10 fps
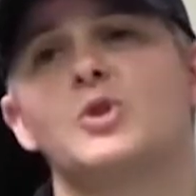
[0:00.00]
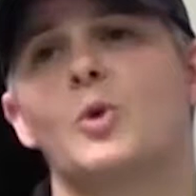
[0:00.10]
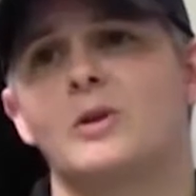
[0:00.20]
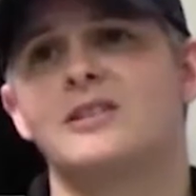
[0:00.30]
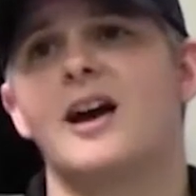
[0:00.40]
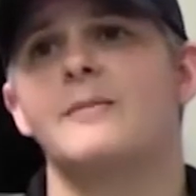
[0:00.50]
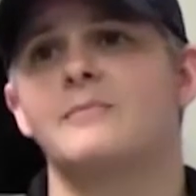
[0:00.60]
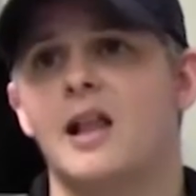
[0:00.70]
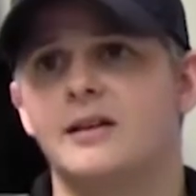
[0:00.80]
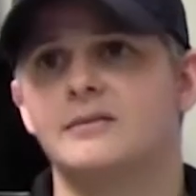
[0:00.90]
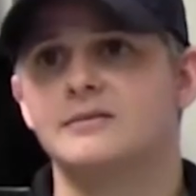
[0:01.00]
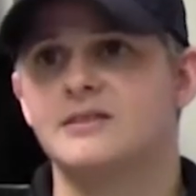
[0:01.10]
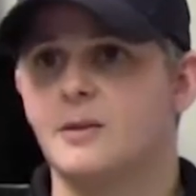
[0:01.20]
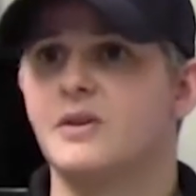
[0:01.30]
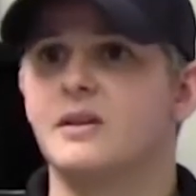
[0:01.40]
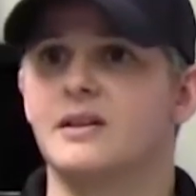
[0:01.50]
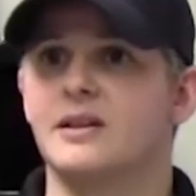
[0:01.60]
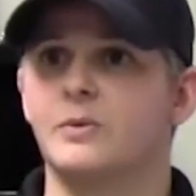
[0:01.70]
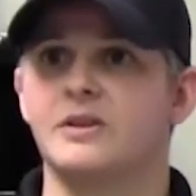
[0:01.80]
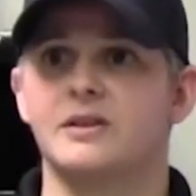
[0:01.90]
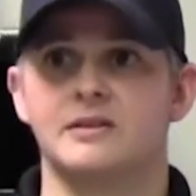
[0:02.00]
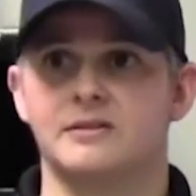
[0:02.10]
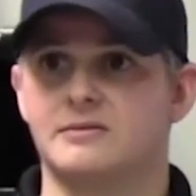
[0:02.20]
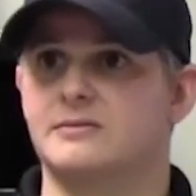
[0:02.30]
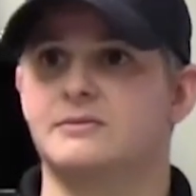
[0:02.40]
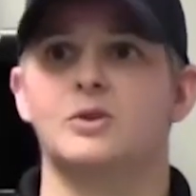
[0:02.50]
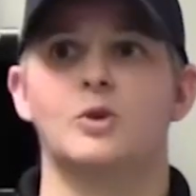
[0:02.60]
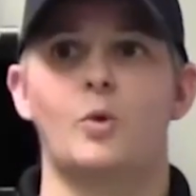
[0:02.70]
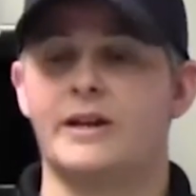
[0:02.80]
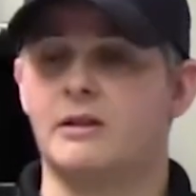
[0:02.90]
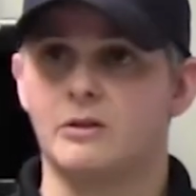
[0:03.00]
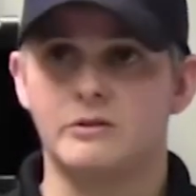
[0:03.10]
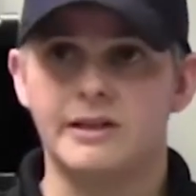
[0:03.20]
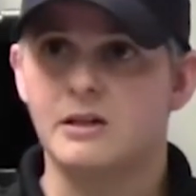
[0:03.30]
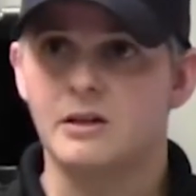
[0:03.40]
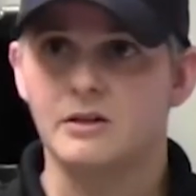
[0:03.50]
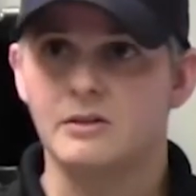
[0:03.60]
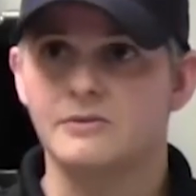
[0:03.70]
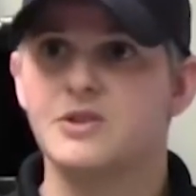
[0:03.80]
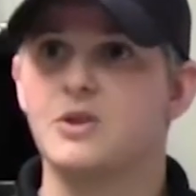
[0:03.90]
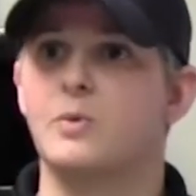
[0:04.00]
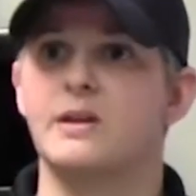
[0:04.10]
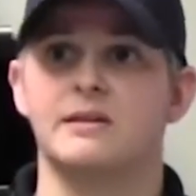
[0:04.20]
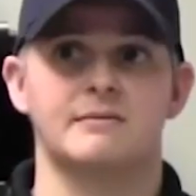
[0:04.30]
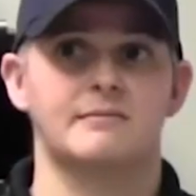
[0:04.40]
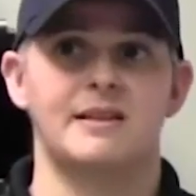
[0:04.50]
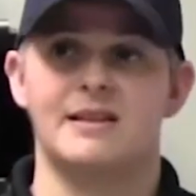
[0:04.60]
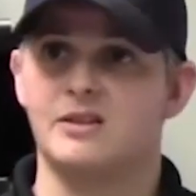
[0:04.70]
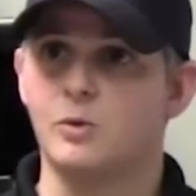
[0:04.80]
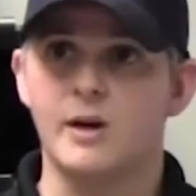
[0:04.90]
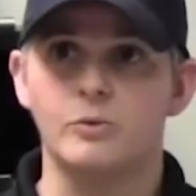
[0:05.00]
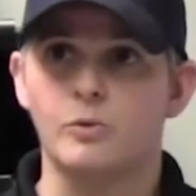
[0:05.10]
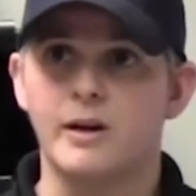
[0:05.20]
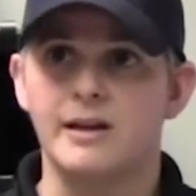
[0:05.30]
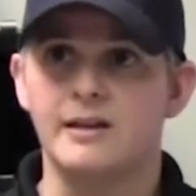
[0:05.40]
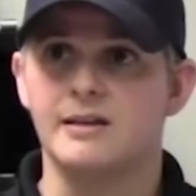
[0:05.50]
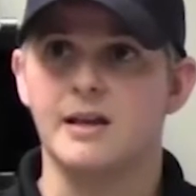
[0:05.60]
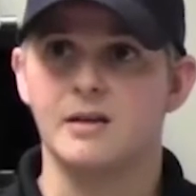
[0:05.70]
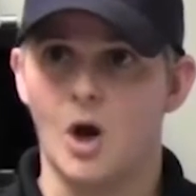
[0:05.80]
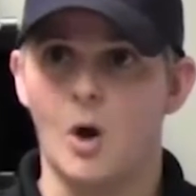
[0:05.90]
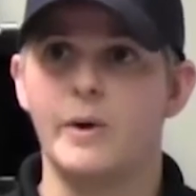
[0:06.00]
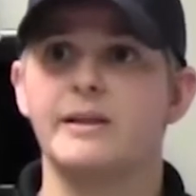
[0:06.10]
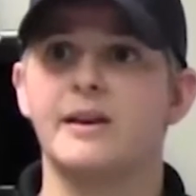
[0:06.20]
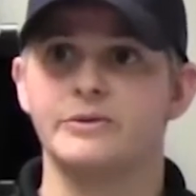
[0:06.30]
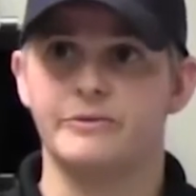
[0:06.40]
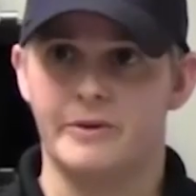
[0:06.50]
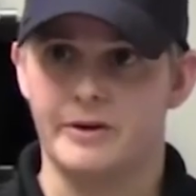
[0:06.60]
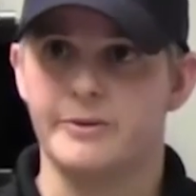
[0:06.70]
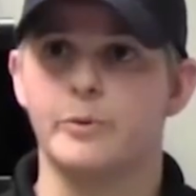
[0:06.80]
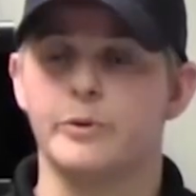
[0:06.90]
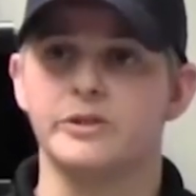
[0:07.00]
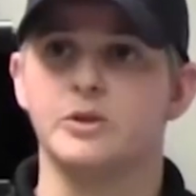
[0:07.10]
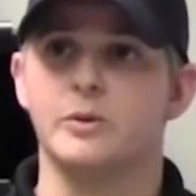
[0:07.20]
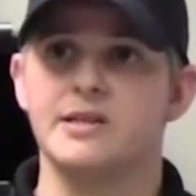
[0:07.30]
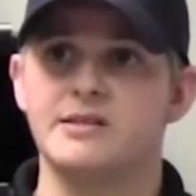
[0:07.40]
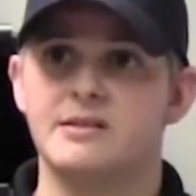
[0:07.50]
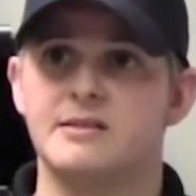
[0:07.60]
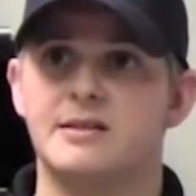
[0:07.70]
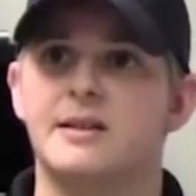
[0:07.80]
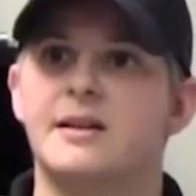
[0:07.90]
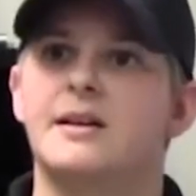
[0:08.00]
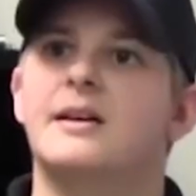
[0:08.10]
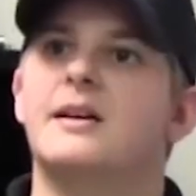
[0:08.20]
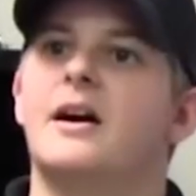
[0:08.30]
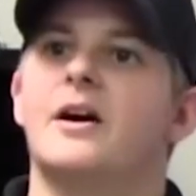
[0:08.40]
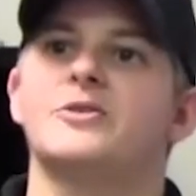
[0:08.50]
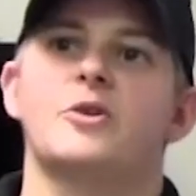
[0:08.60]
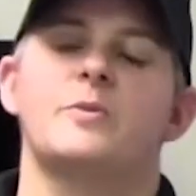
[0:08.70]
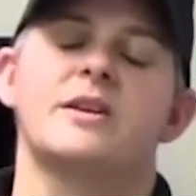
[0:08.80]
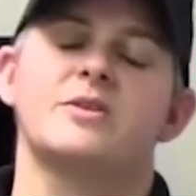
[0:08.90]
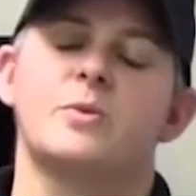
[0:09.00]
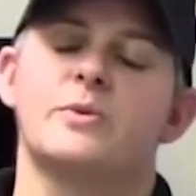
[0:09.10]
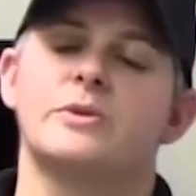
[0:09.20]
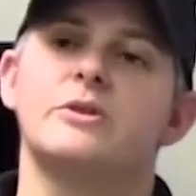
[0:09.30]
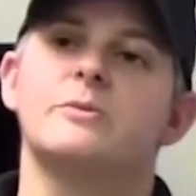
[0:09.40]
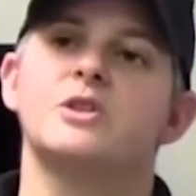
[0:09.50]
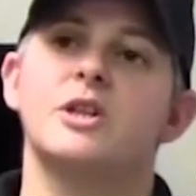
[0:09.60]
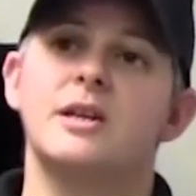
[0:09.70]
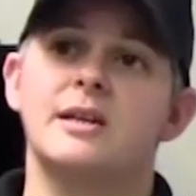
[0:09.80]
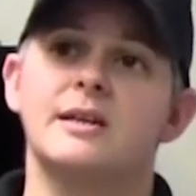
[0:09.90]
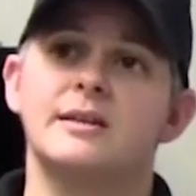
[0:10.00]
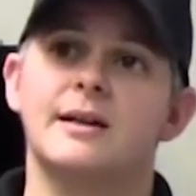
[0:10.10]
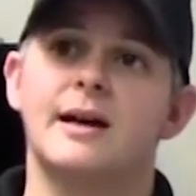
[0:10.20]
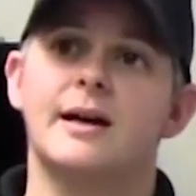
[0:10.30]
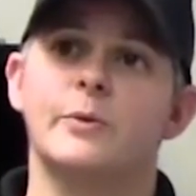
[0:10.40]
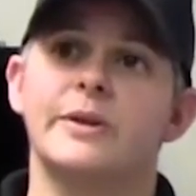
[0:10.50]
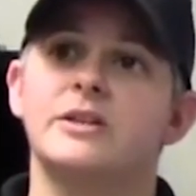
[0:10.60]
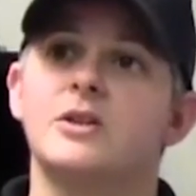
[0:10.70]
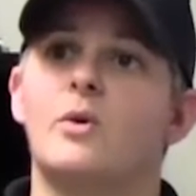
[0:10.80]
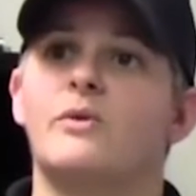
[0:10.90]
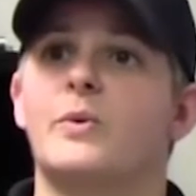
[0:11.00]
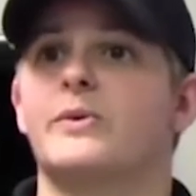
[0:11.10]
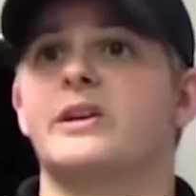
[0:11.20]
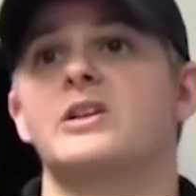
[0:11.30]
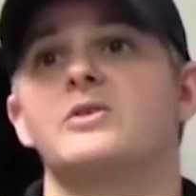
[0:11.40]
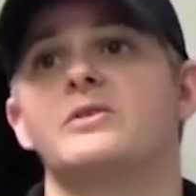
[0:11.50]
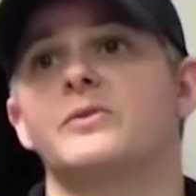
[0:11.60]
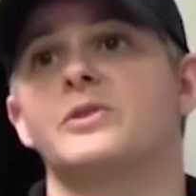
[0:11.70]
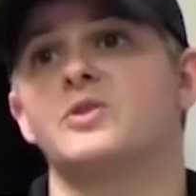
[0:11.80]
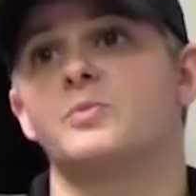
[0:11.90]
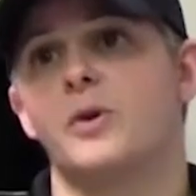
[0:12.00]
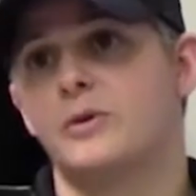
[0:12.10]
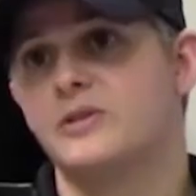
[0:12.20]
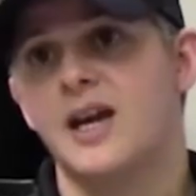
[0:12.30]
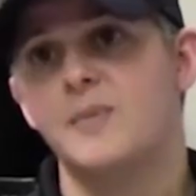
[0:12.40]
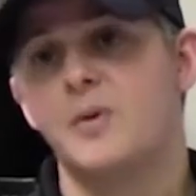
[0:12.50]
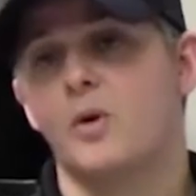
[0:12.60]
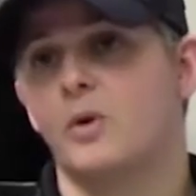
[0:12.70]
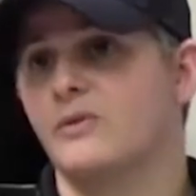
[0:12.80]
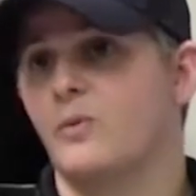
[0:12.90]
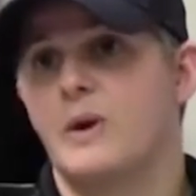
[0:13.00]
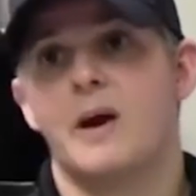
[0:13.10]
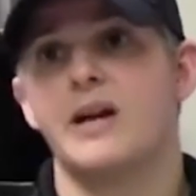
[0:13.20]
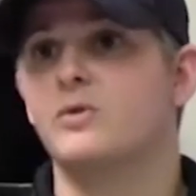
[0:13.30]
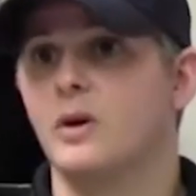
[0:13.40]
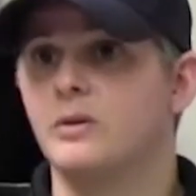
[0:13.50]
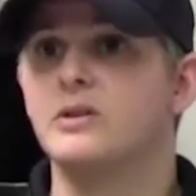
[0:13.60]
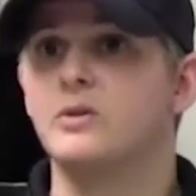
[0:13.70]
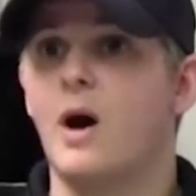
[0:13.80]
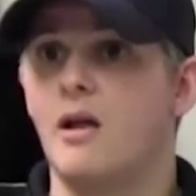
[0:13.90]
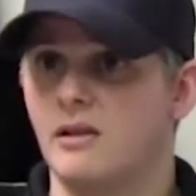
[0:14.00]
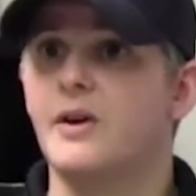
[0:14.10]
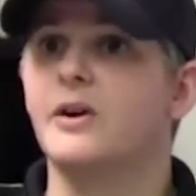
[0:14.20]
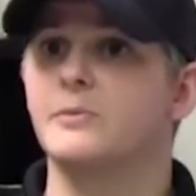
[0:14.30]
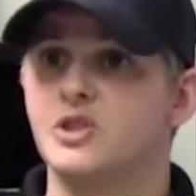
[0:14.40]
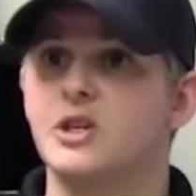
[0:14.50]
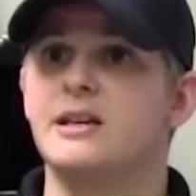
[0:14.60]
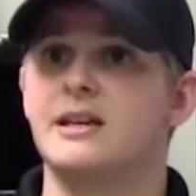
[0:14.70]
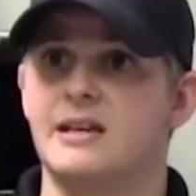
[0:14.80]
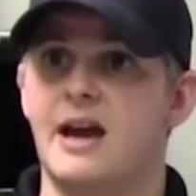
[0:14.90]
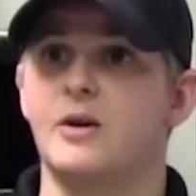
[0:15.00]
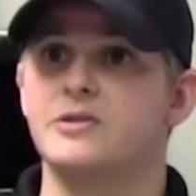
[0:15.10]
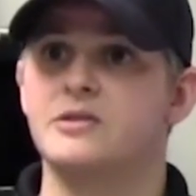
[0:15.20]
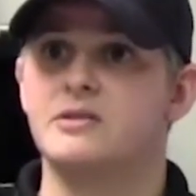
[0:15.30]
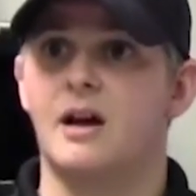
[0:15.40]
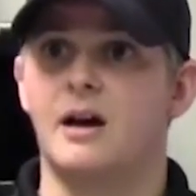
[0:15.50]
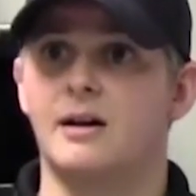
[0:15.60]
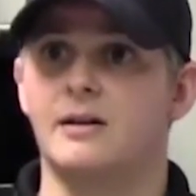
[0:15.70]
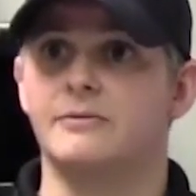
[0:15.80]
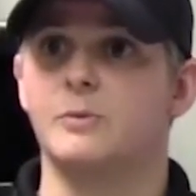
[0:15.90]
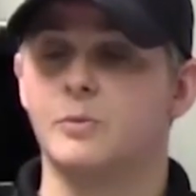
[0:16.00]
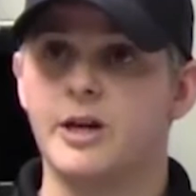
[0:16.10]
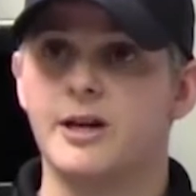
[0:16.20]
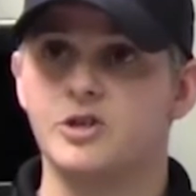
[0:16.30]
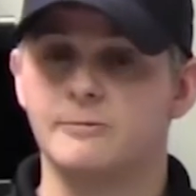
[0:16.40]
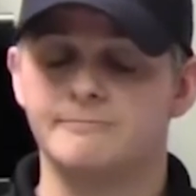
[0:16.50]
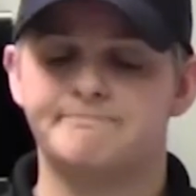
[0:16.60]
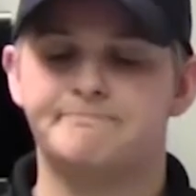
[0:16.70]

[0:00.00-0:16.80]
short timeline, something with a quick learning curve so that we can hit the ground running and get going. That was very important to us. Also, because we were new to machining, we didn't know if we were going to use it for just prototype or if we might grow to do all of our machining in-house for production.